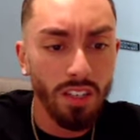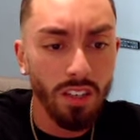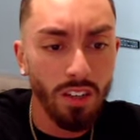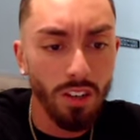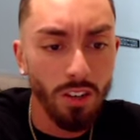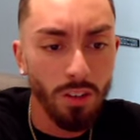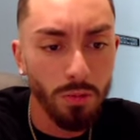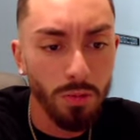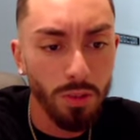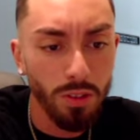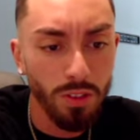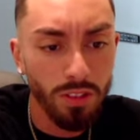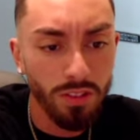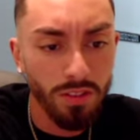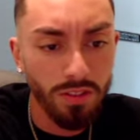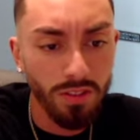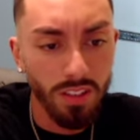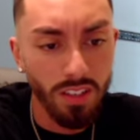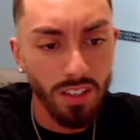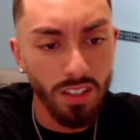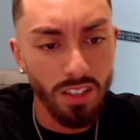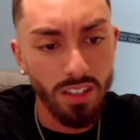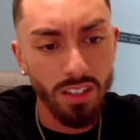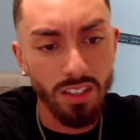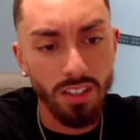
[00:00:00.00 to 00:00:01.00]
almost
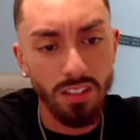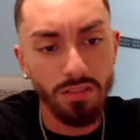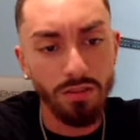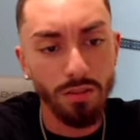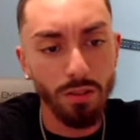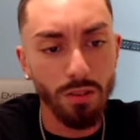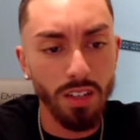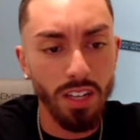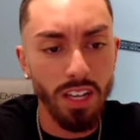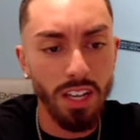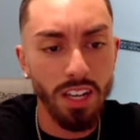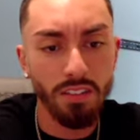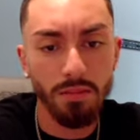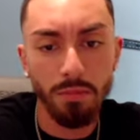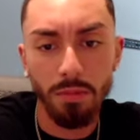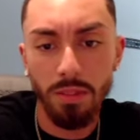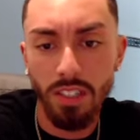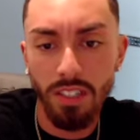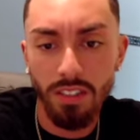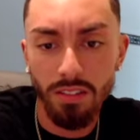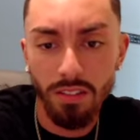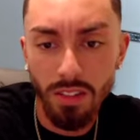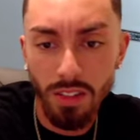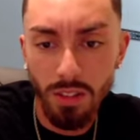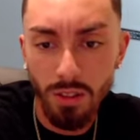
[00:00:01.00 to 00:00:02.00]
4.5
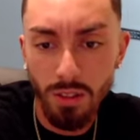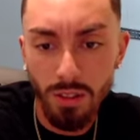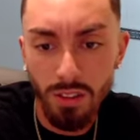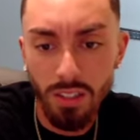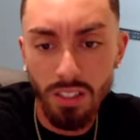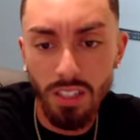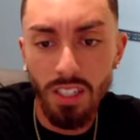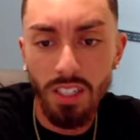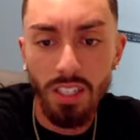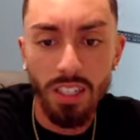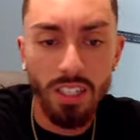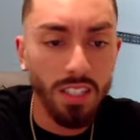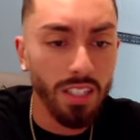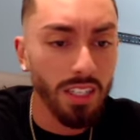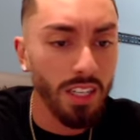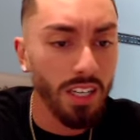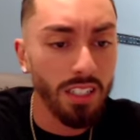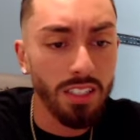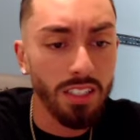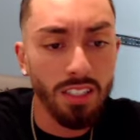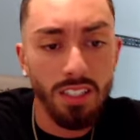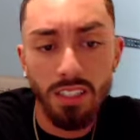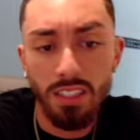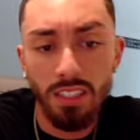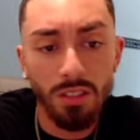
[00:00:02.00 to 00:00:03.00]
million views. Guys,
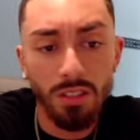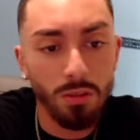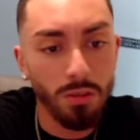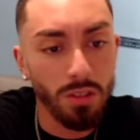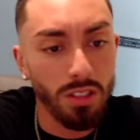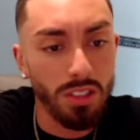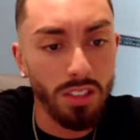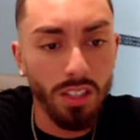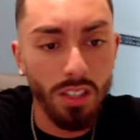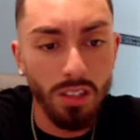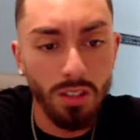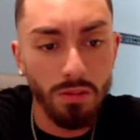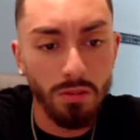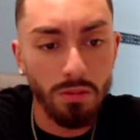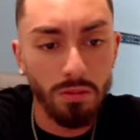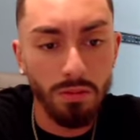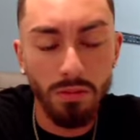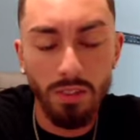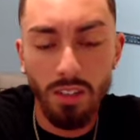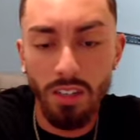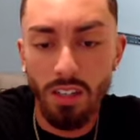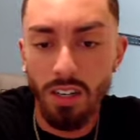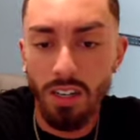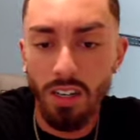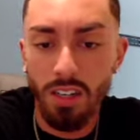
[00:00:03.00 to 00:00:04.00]
that shit was dope.
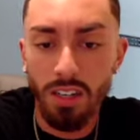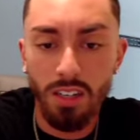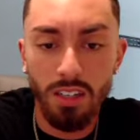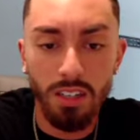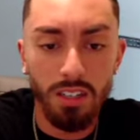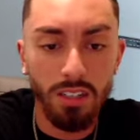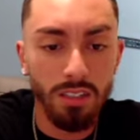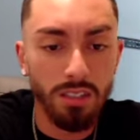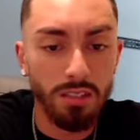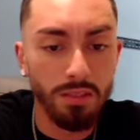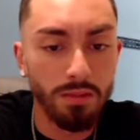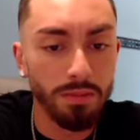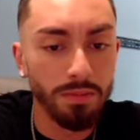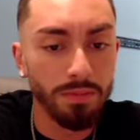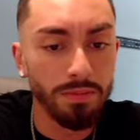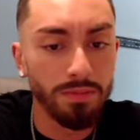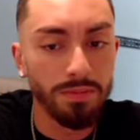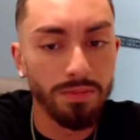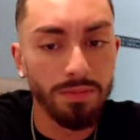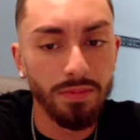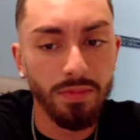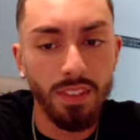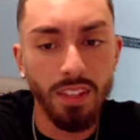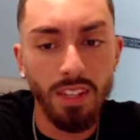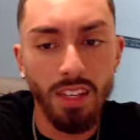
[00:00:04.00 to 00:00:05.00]
I
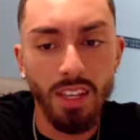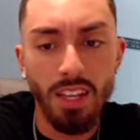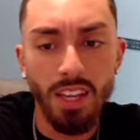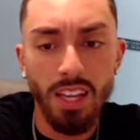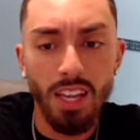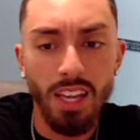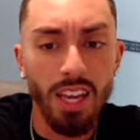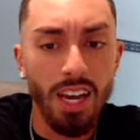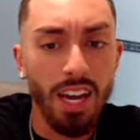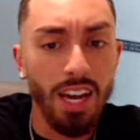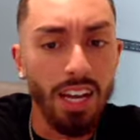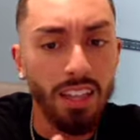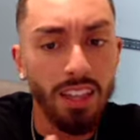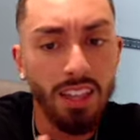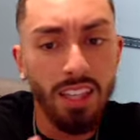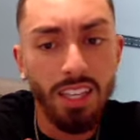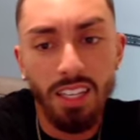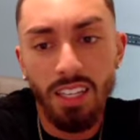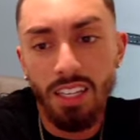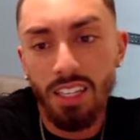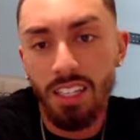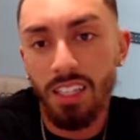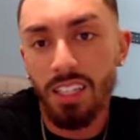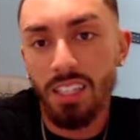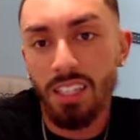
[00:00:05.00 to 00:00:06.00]

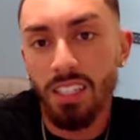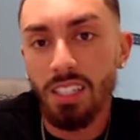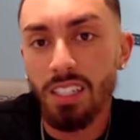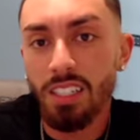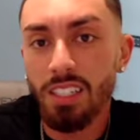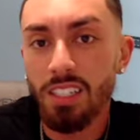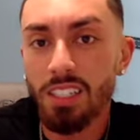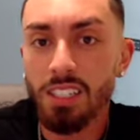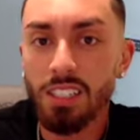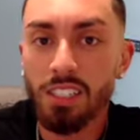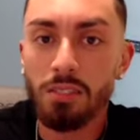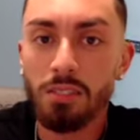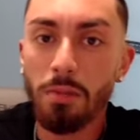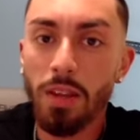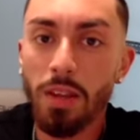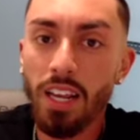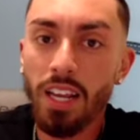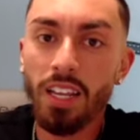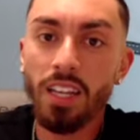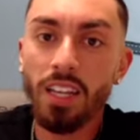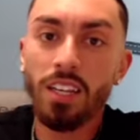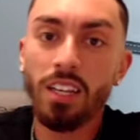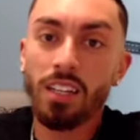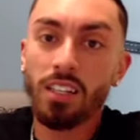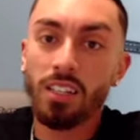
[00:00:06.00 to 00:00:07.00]
think he just
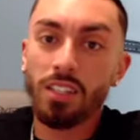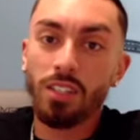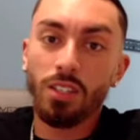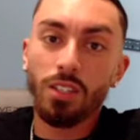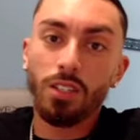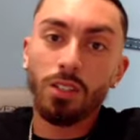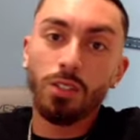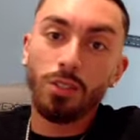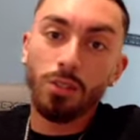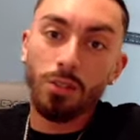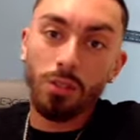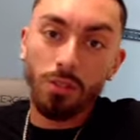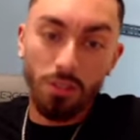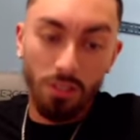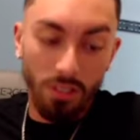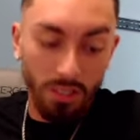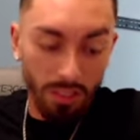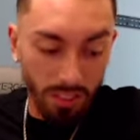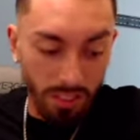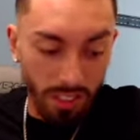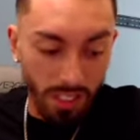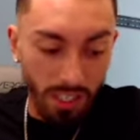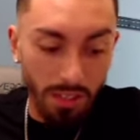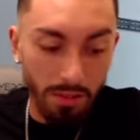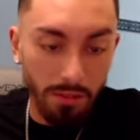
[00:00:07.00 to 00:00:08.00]
made a new,
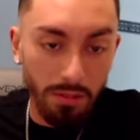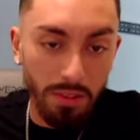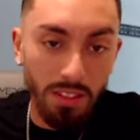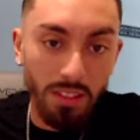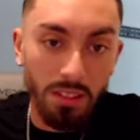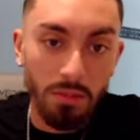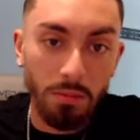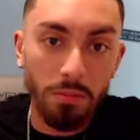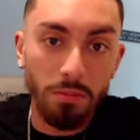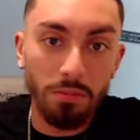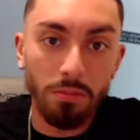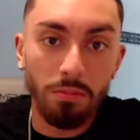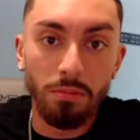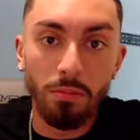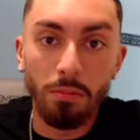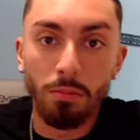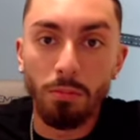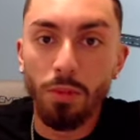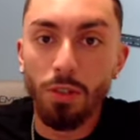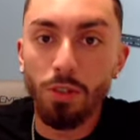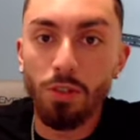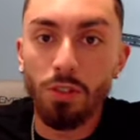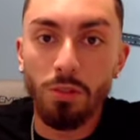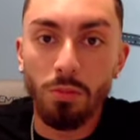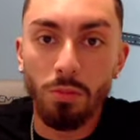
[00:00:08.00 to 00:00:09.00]
I'm the
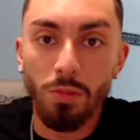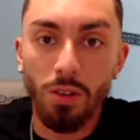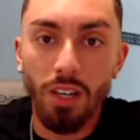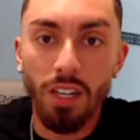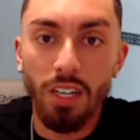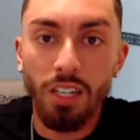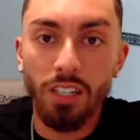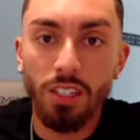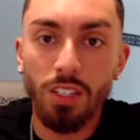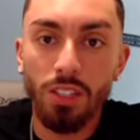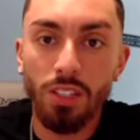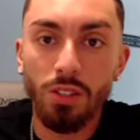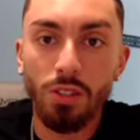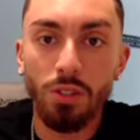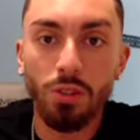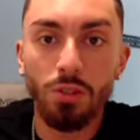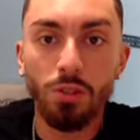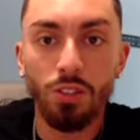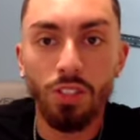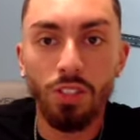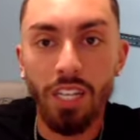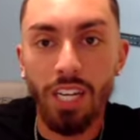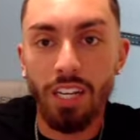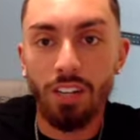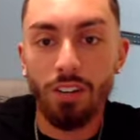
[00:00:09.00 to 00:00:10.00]
most brand new
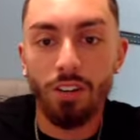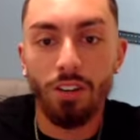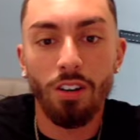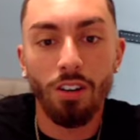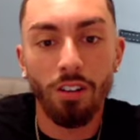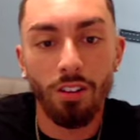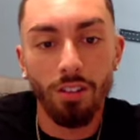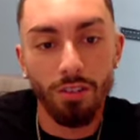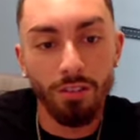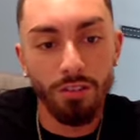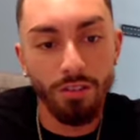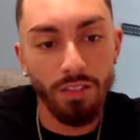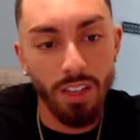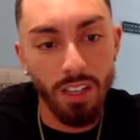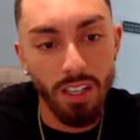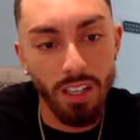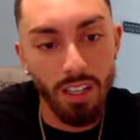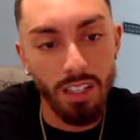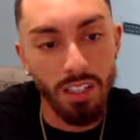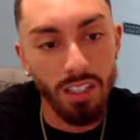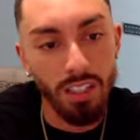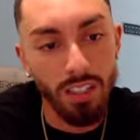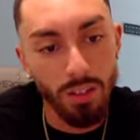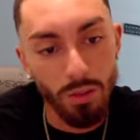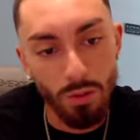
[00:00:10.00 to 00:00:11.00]
Jack Harlow
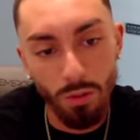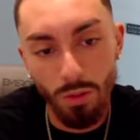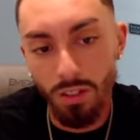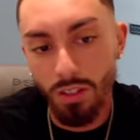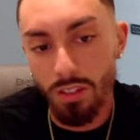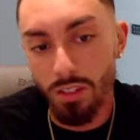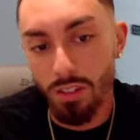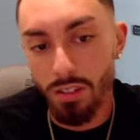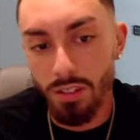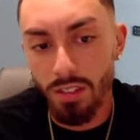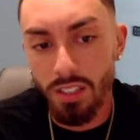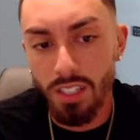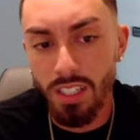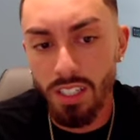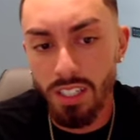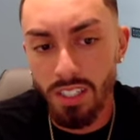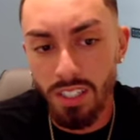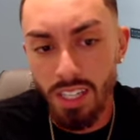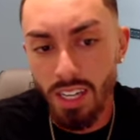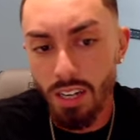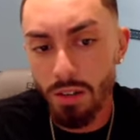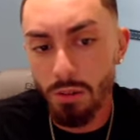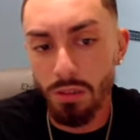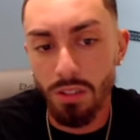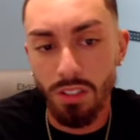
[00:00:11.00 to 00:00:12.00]
fan in the world, because
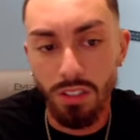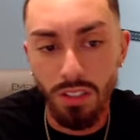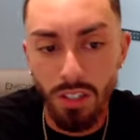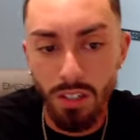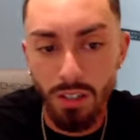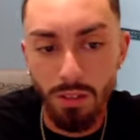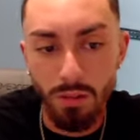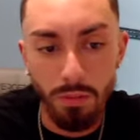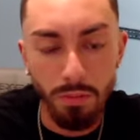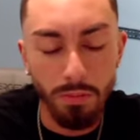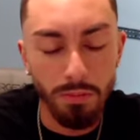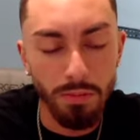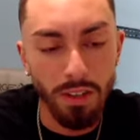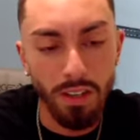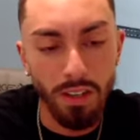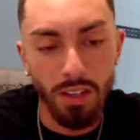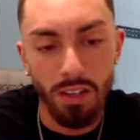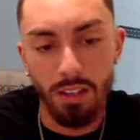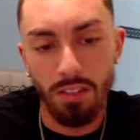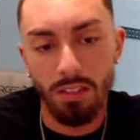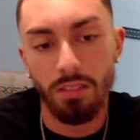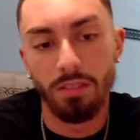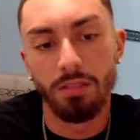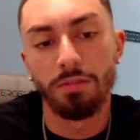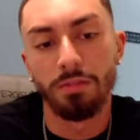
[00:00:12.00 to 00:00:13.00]
that was dope.
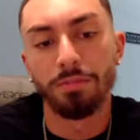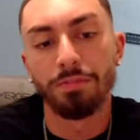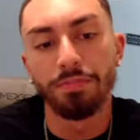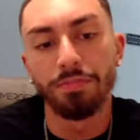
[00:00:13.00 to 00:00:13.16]
I